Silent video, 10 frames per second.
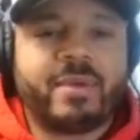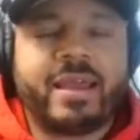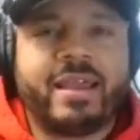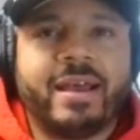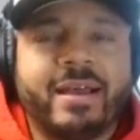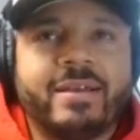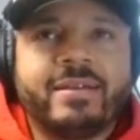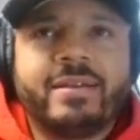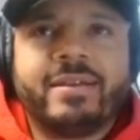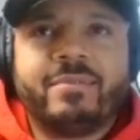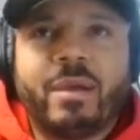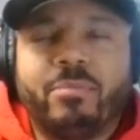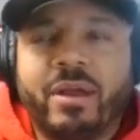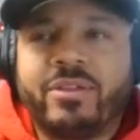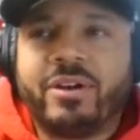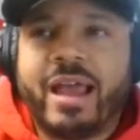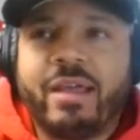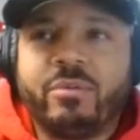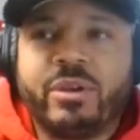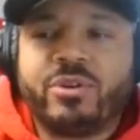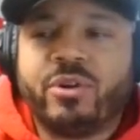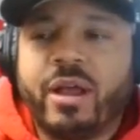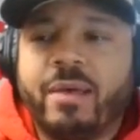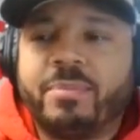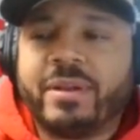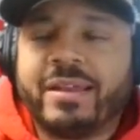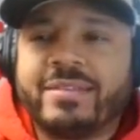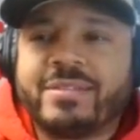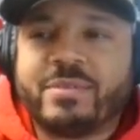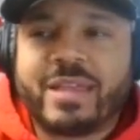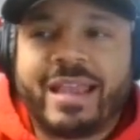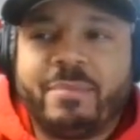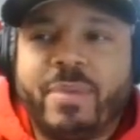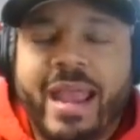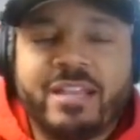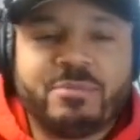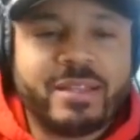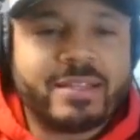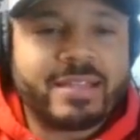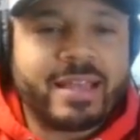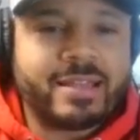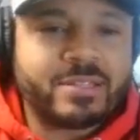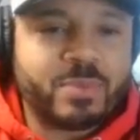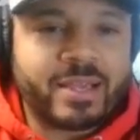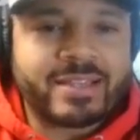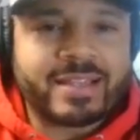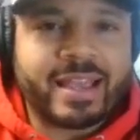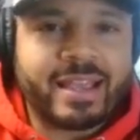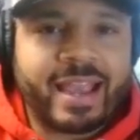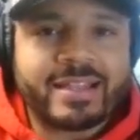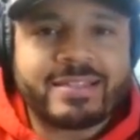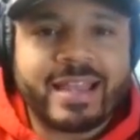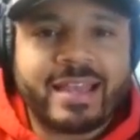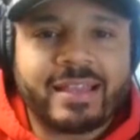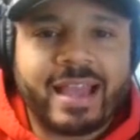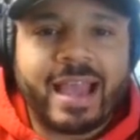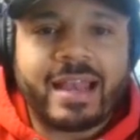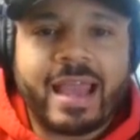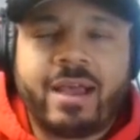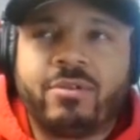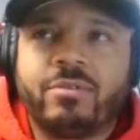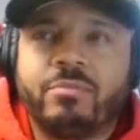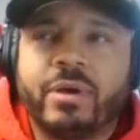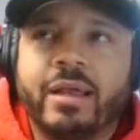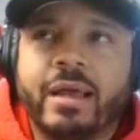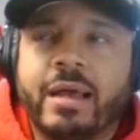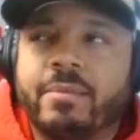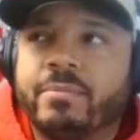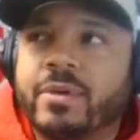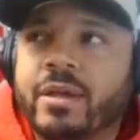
My brother and I, we grew up, and it's like, it pains me to say this because I can't stand the guy now, but